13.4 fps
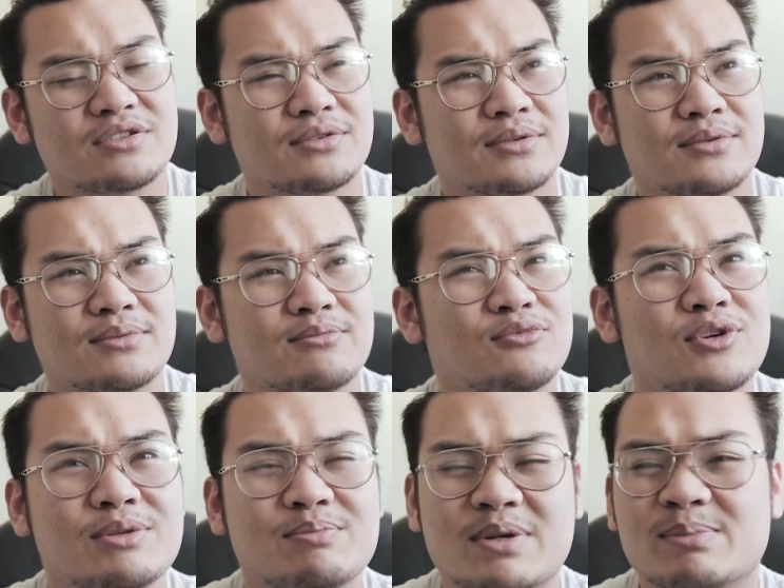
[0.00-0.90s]
to
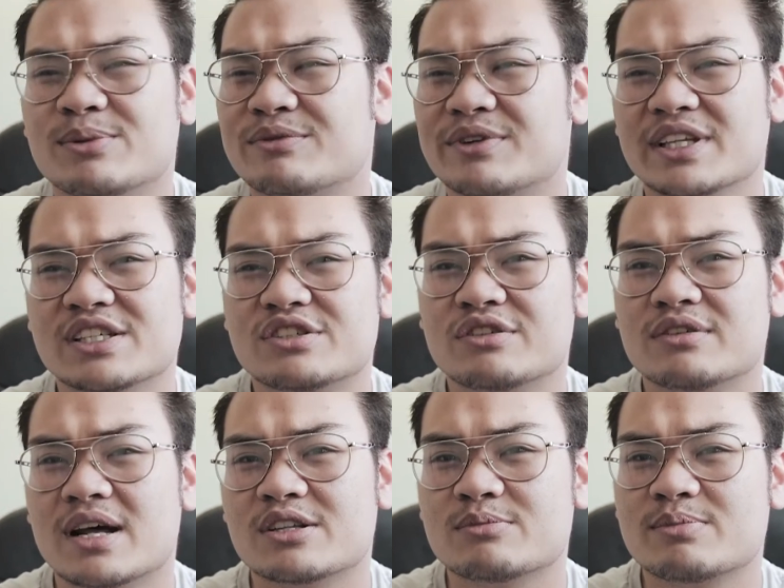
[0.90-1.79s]
what people really shoot
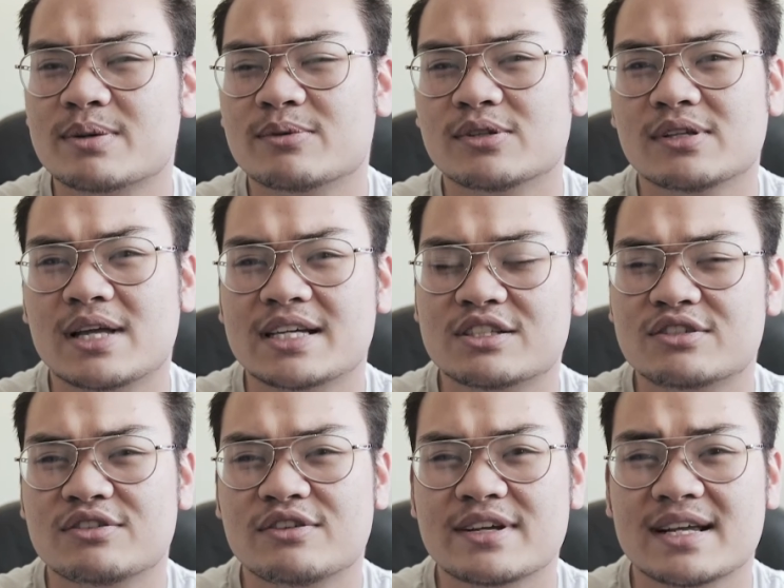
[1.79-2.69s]
at. Do people like
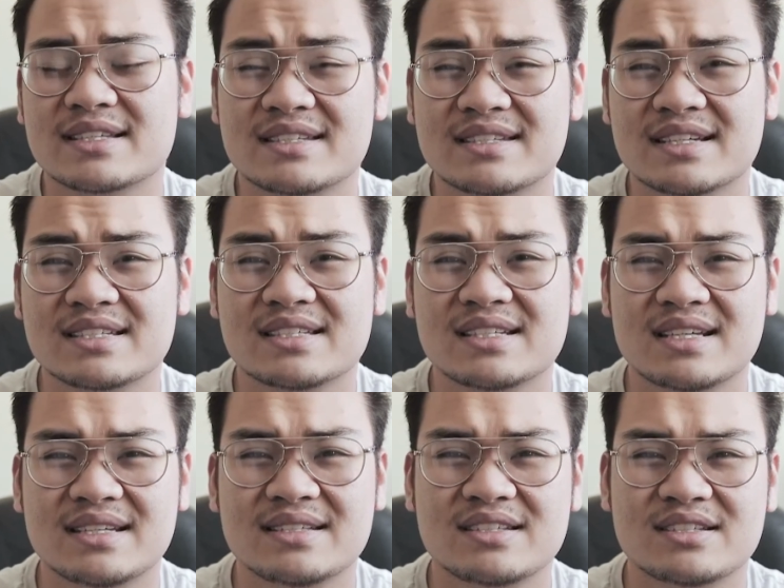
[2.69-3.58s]
shooting at
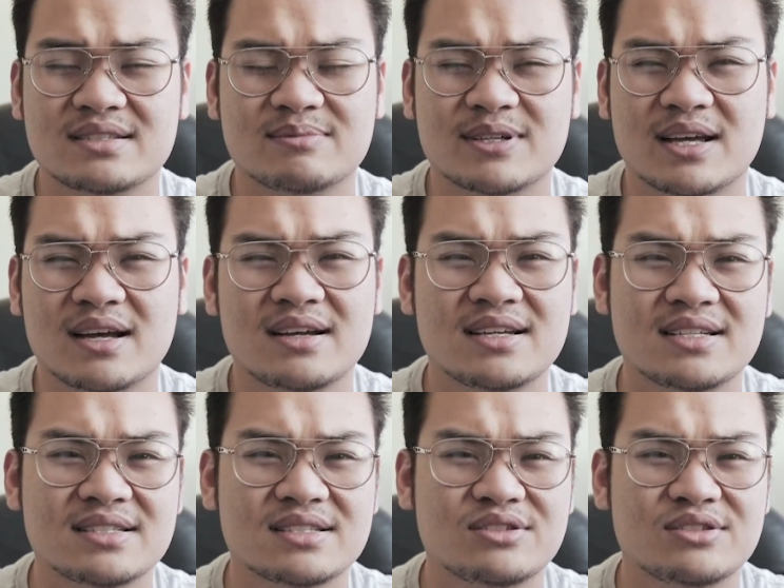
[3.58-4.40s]
60 just because?